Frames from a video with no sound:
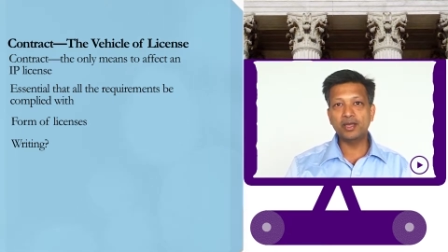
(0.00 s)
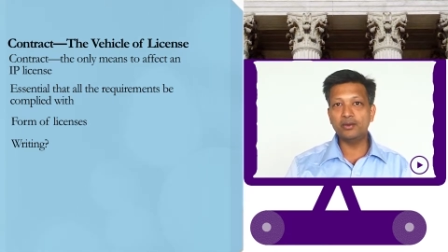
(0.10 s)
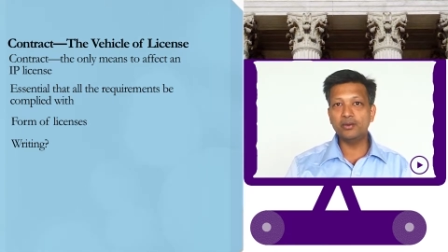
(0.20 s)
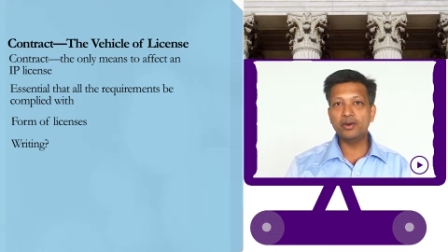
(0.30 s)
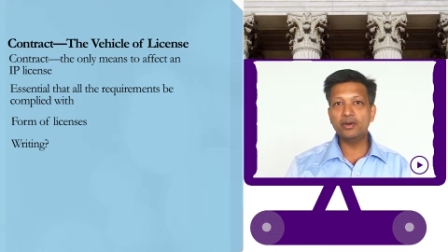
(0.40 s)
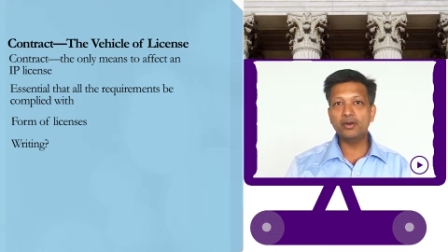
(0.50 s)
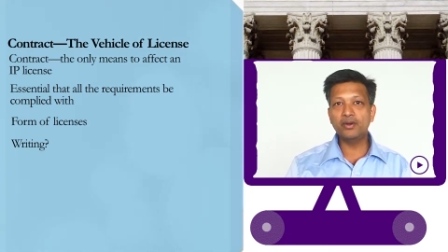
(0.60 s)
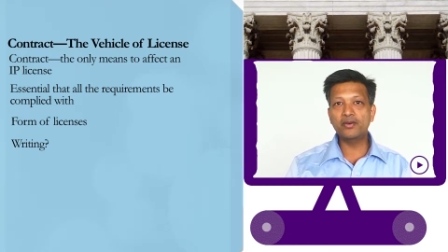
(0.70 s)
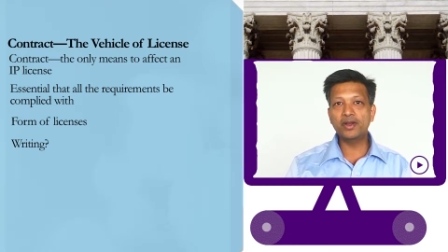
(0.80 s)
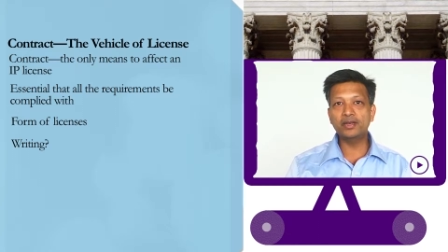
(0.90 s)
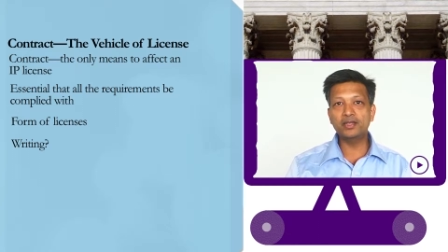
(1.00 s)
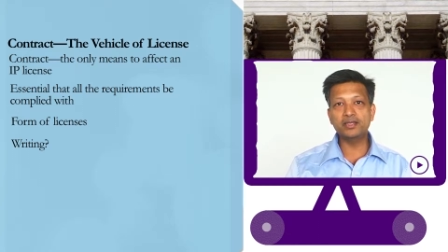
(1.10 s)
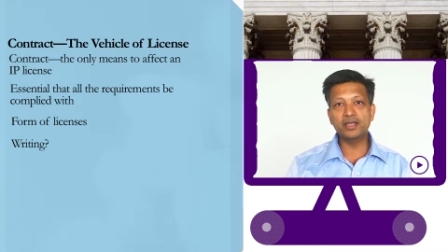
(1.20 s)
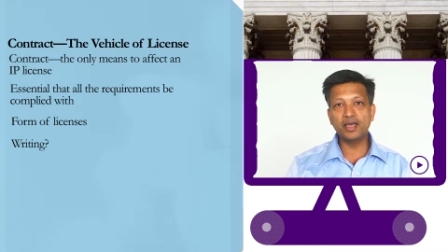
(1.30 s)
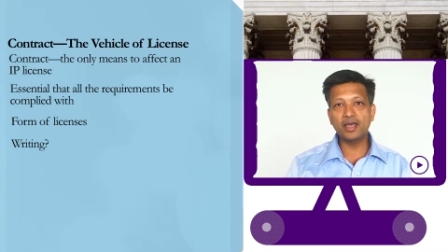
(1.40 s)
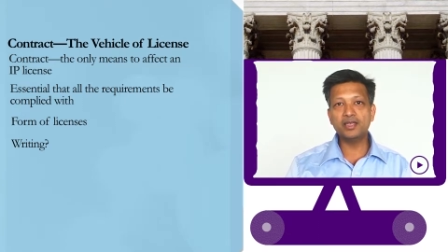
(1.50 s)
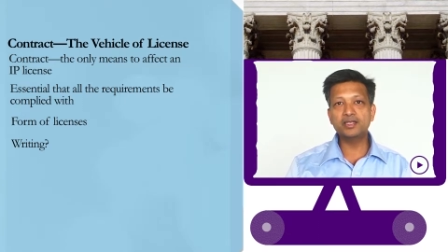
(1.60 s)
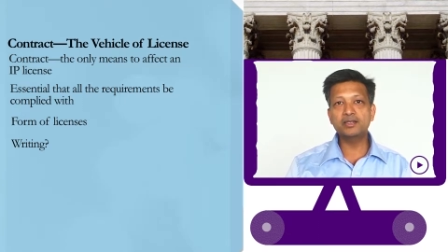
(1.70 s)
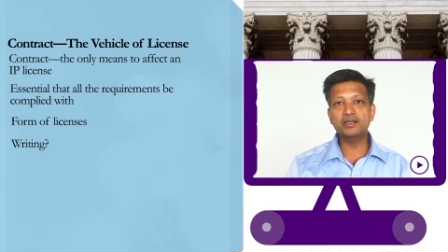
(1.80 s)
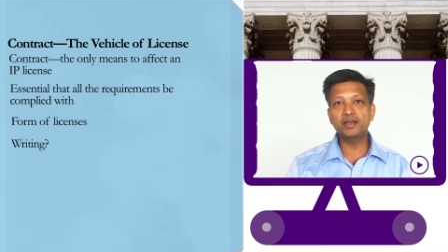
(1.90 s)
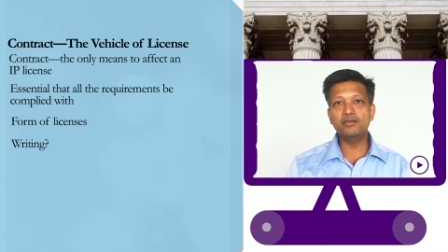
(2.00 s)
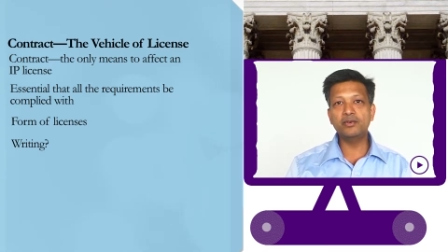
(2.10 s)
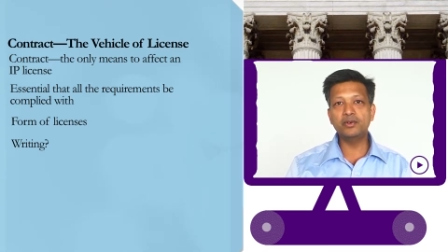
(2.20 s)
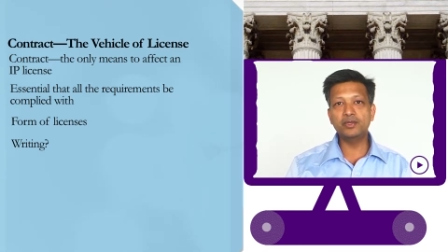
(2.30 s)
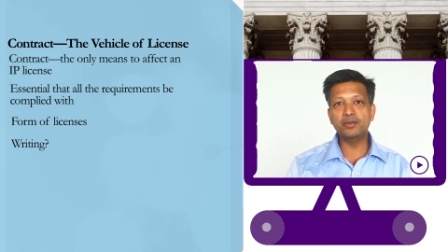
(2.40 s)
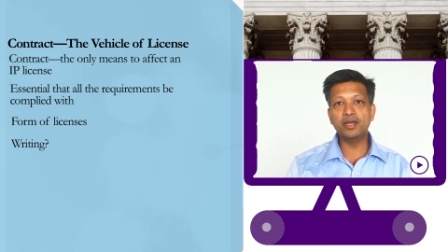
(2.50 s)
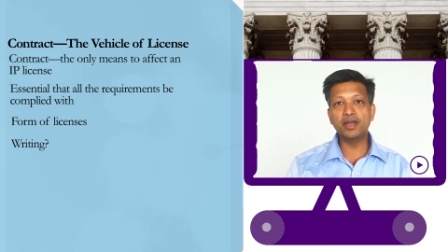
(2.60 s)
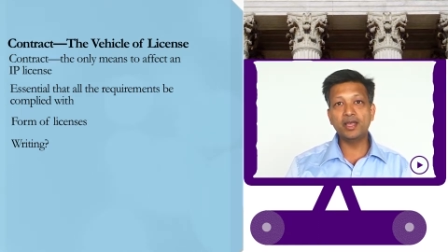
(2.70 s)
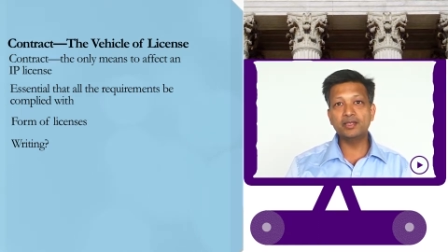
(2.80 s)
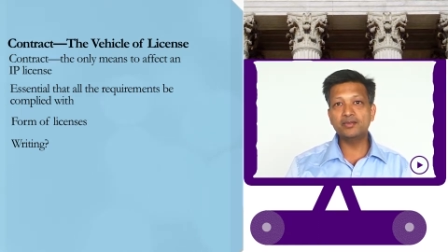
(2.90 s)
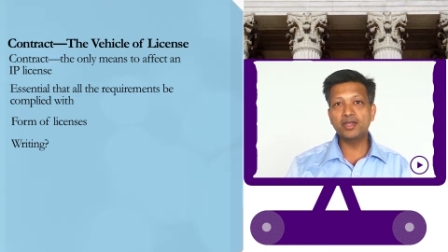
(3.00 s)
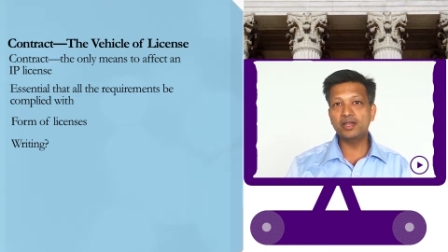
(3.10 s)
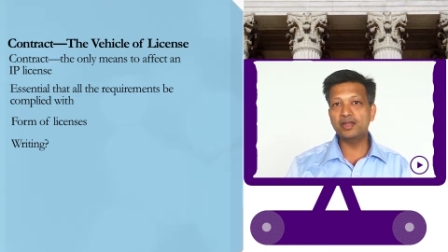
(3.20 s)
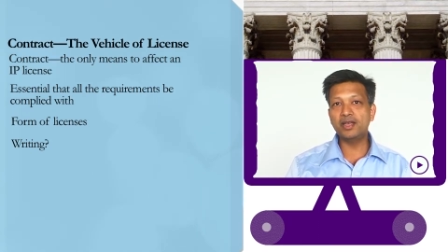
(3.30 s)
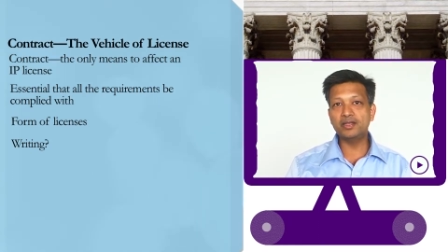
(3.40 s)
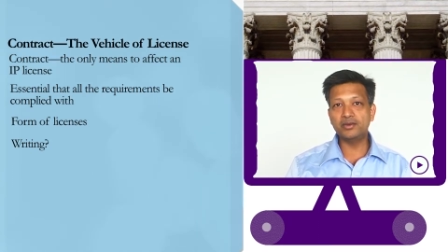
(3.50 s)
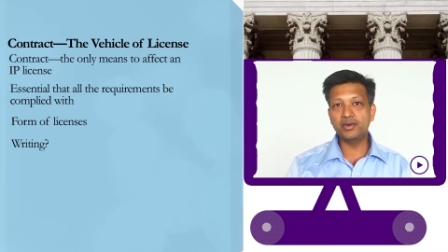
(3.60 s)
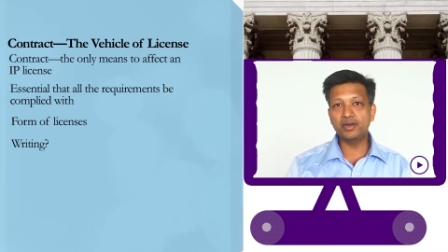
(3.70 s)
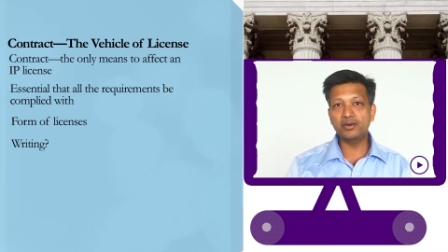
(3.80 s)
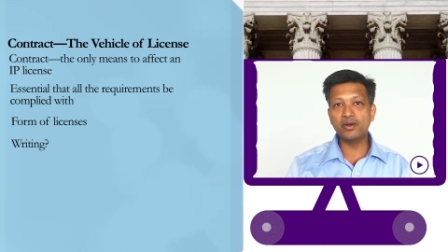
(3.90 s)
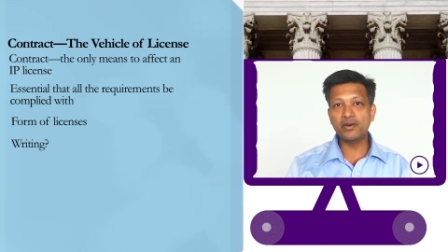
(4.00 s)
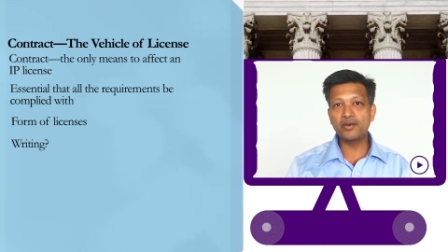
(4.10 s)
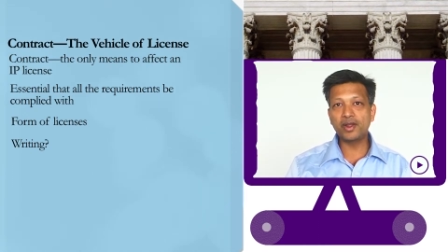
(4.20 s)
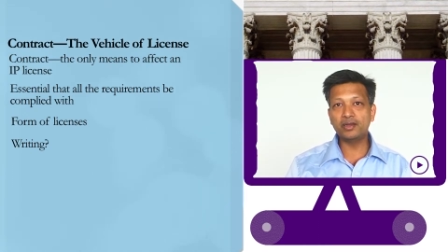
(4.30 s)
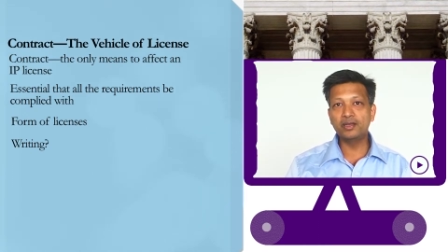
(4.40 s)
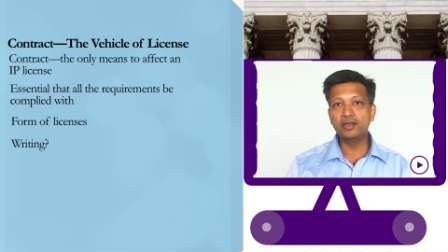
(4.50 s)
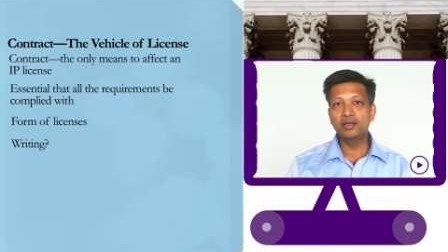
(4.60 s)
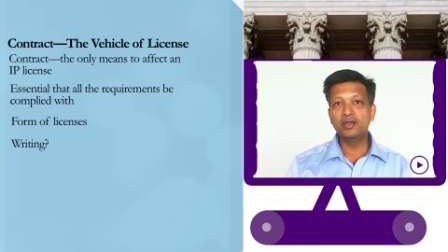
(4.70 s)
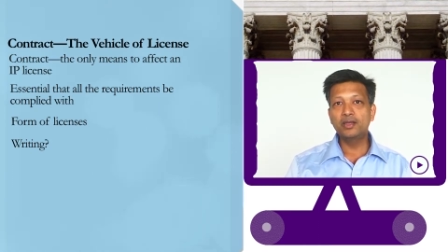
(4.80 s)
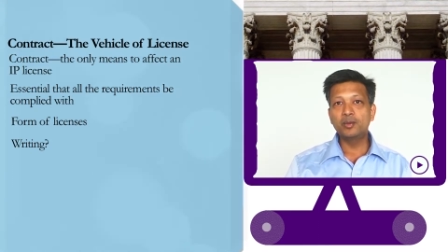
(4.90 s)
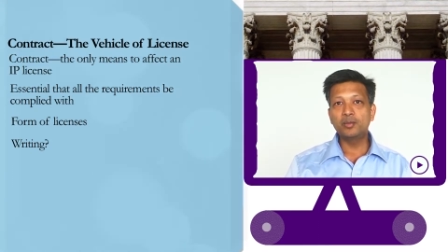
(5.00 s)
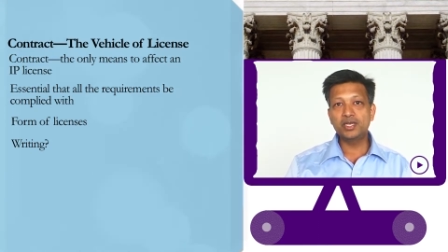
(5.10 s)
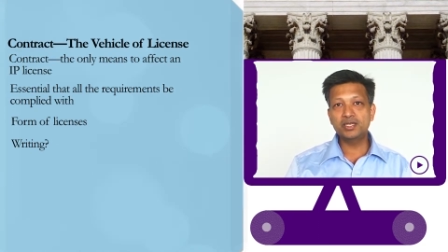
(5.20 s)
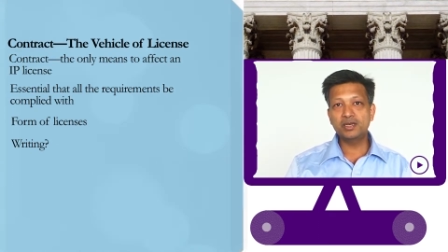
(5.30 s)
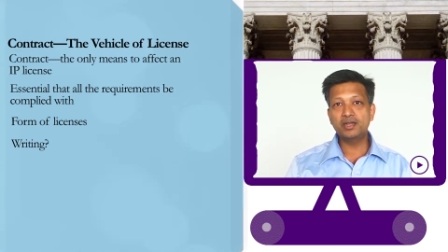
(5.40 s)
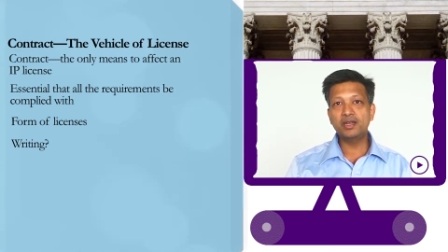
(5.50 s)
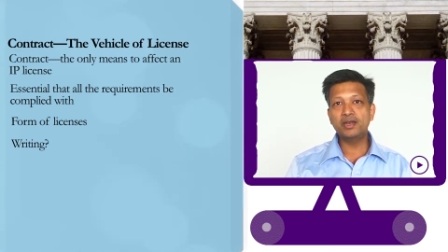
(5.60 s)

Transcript: An oral contract is as enforceable and as valid as a written contract. But certain